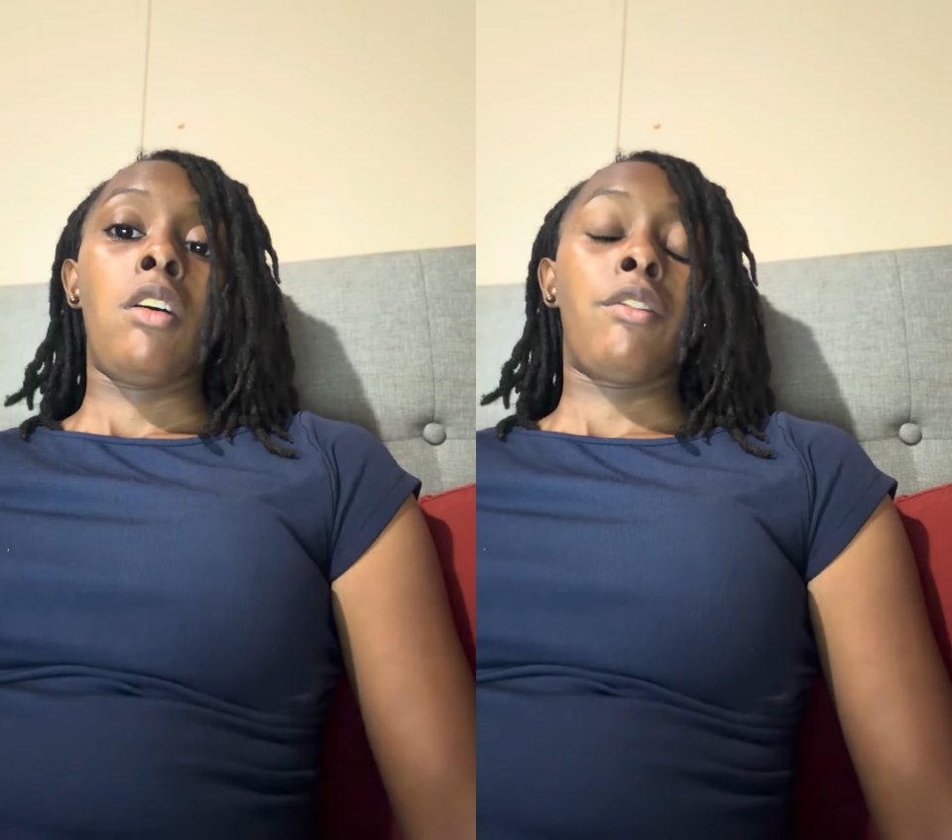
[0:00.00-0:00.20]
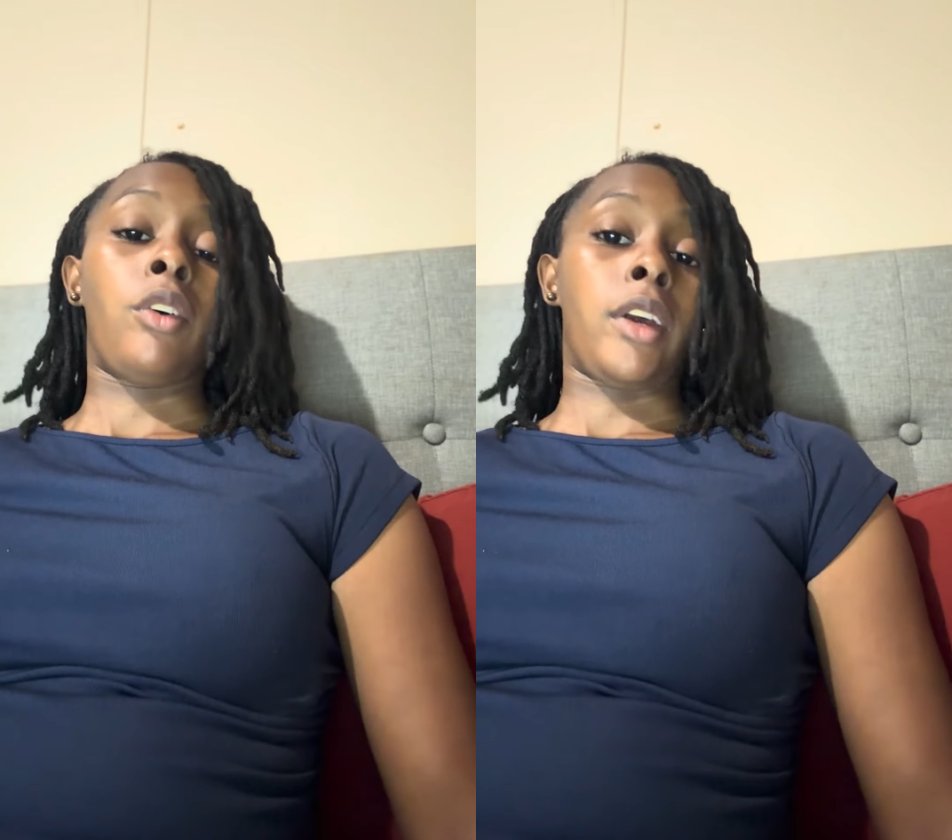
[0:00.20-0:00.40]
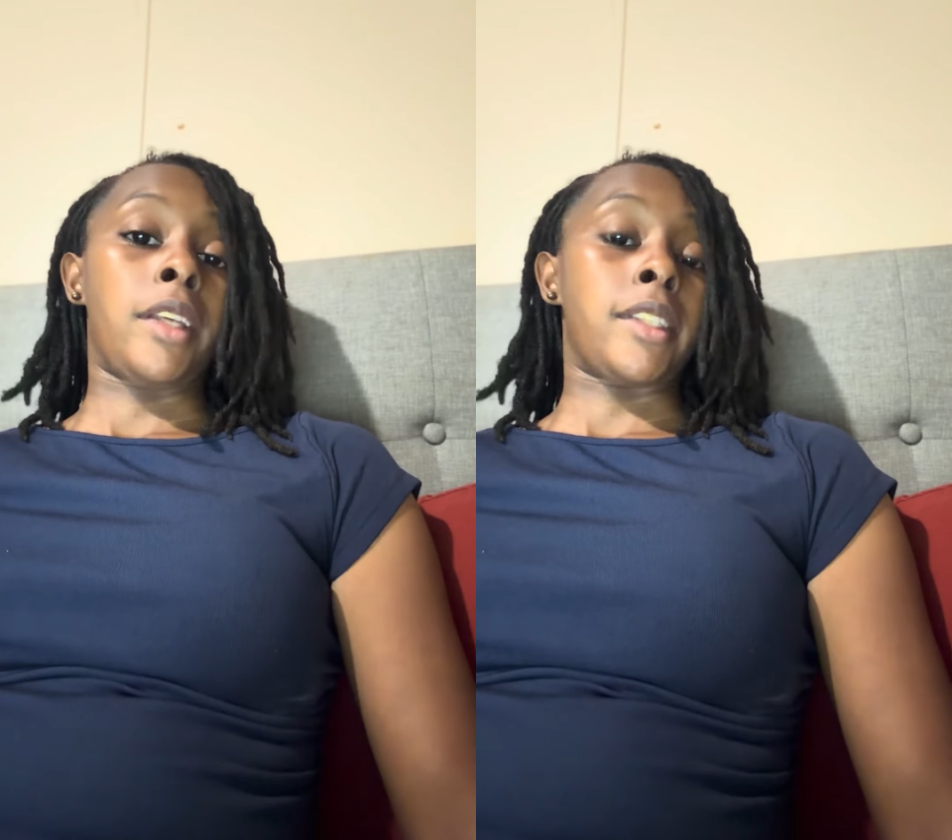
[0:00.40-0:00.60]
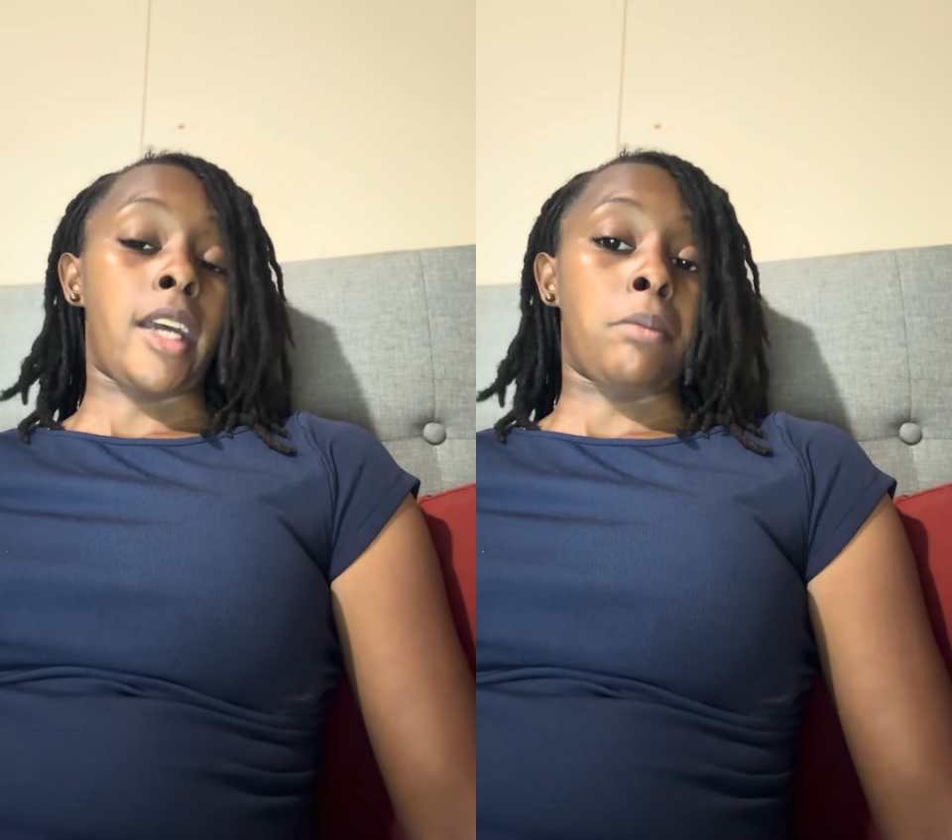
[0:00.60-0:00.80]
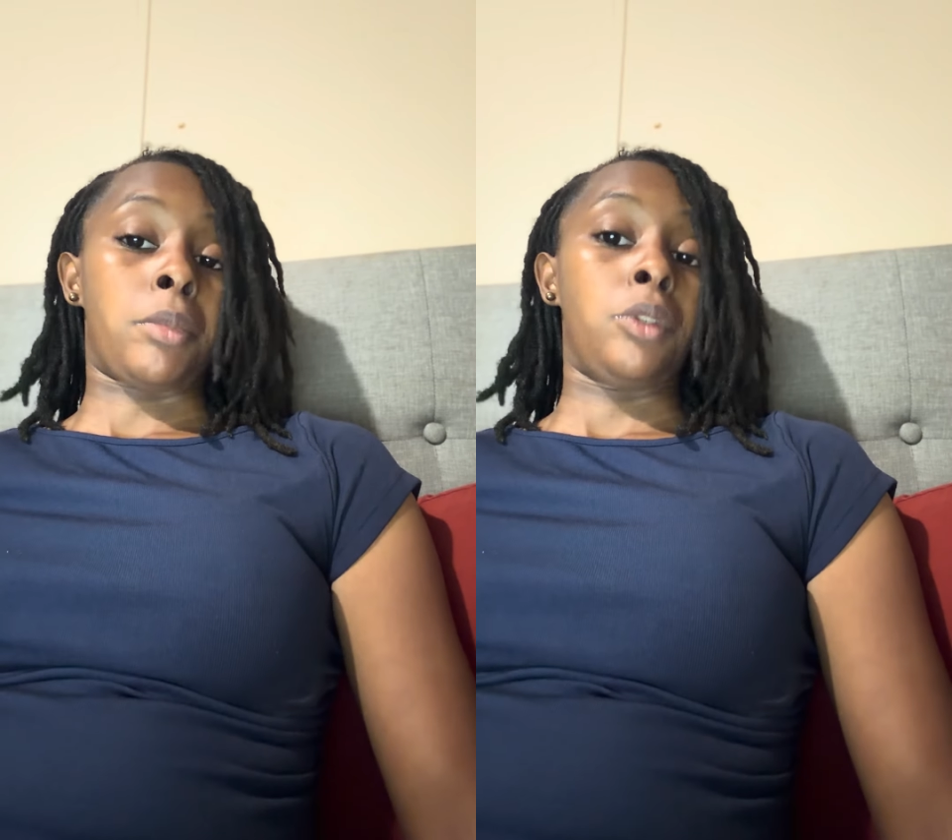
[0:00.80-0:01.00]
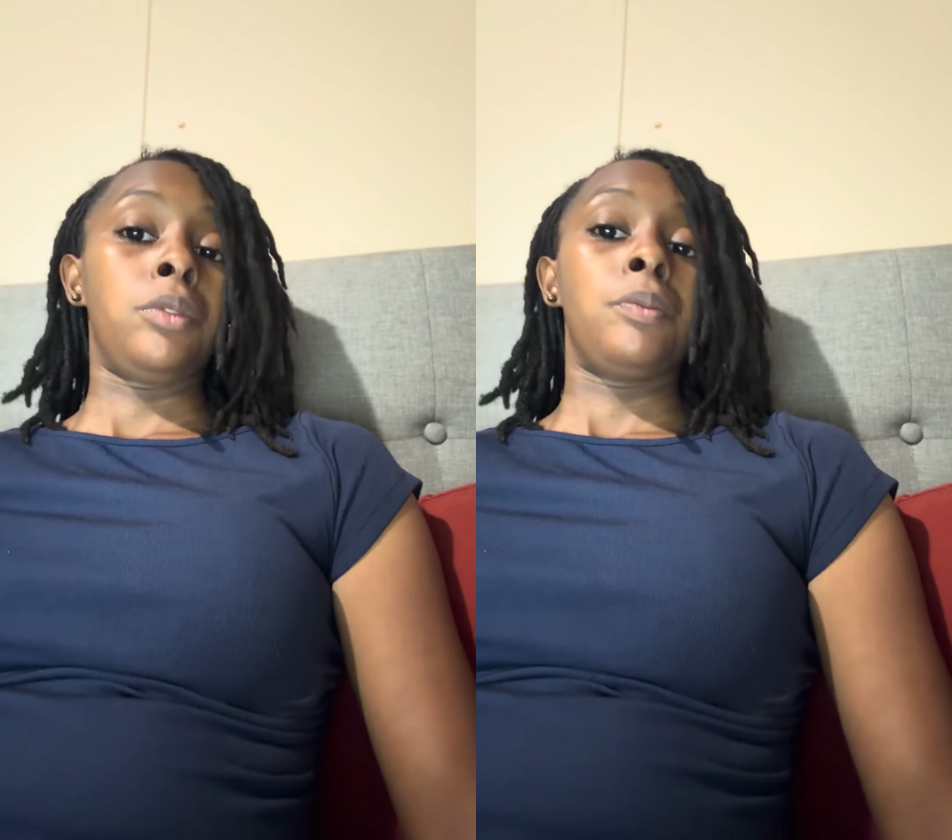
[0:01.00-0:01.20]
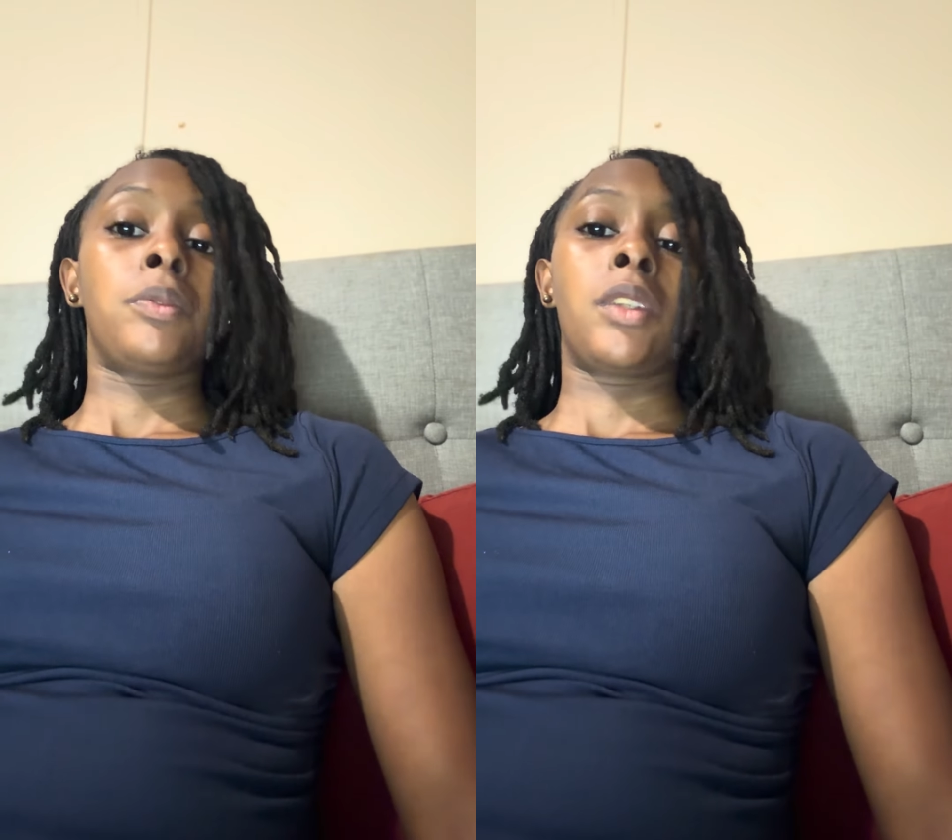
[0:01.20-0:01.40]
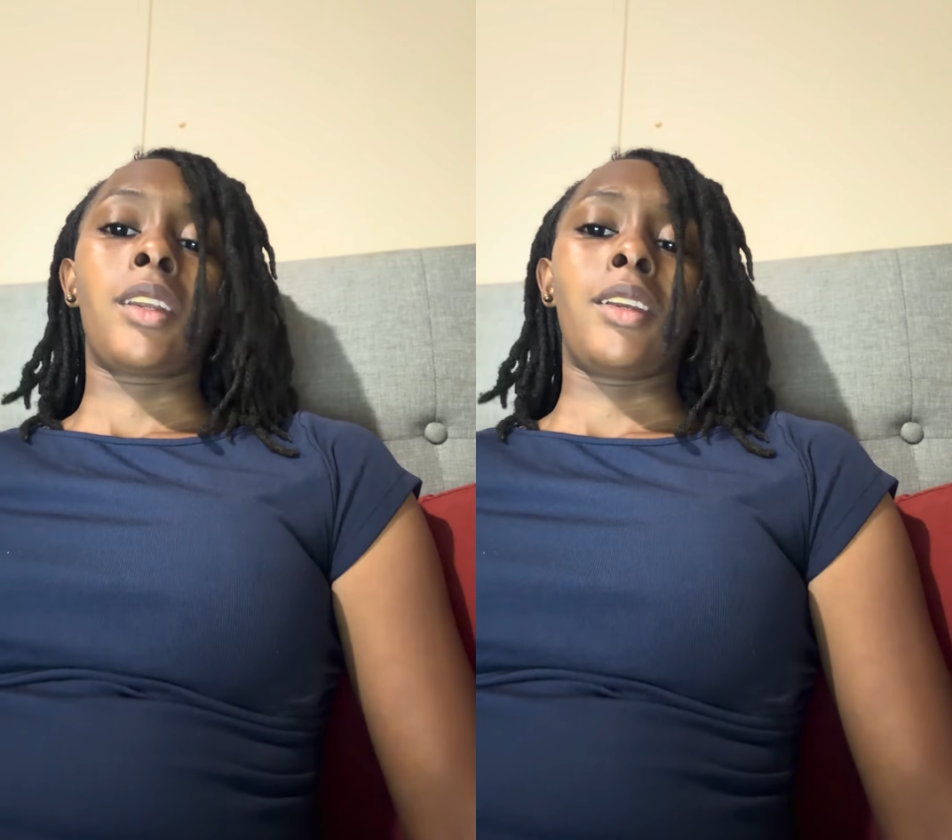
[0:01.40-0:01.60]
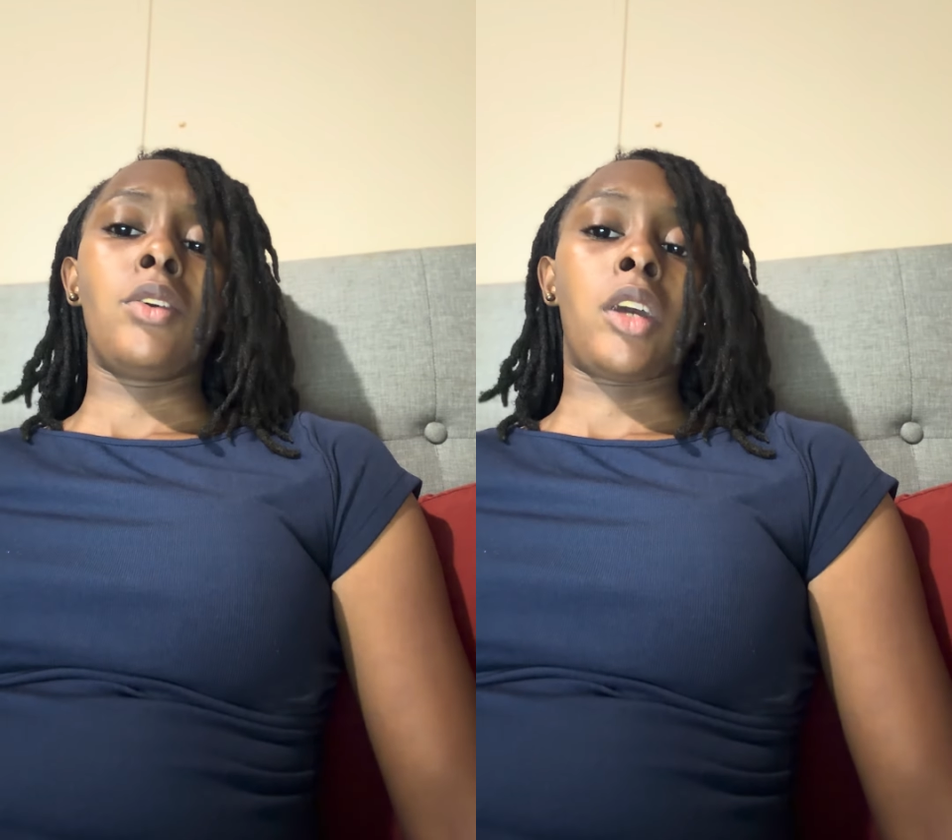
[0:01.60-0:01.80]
For an example, you